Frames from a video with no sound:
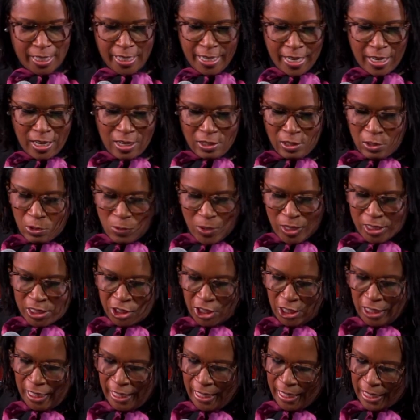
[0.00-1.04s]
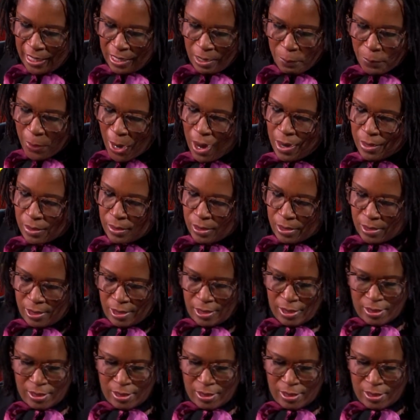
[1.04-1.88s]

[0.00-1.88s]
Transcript: tale or a genie in a box.